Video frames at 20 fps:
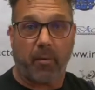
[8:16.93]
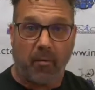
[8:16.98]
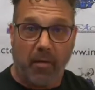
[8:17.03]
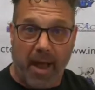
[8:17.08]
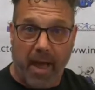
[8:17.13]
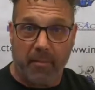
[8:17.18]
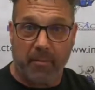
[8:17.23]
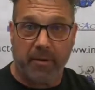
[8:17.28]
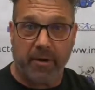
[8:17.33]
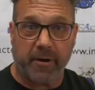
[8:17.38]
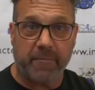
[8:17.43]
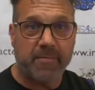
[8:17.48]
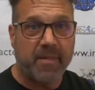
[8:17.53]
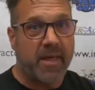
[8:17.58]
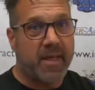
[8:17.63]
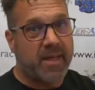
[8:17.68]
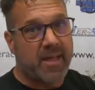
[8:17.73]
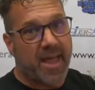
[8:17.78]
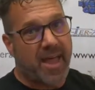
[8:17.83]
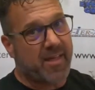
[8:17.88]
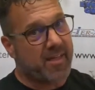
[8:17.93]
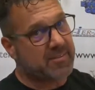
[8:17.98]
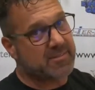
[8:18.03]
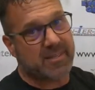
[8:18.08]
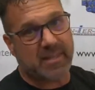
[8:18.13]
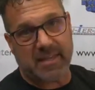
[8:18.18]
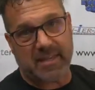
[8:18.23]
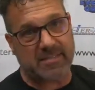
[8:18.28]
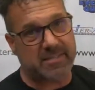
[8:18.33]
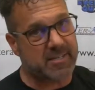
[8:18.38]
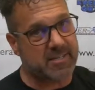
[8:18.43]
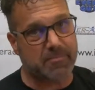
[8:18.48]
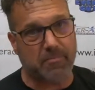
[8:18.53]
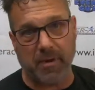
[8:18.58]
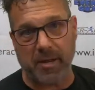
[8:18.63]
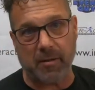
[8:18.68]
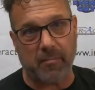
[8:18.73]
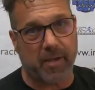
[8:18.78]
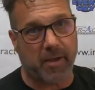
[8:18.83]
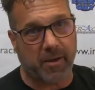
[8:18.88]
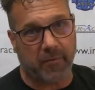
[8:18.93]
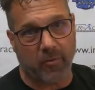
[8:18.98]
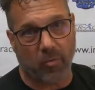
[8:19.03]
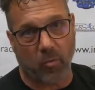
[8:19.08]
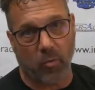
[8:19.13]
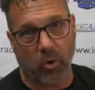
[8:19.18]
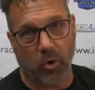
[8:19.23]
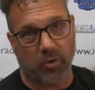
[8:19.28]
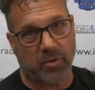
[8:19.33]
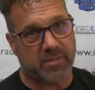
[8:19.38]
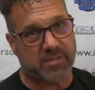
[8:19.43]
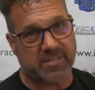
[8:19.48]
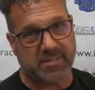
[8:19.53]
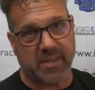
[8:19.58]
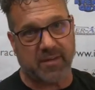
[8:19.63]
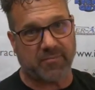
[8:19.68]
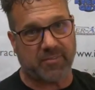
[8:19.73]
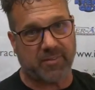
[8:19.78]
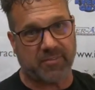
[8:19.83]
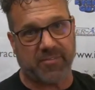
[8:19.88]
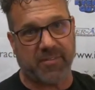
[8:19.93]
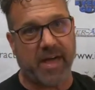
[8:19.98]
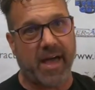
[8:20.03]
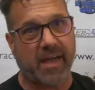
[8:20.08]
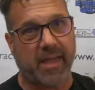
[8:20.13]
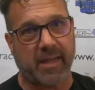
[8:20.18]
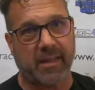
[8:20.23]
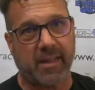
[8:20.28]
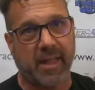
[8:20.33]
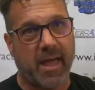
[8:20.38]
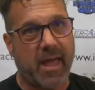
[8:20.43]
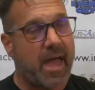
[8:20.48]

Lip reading: parameter. As the easiest moneymaker in the world is safety flagging.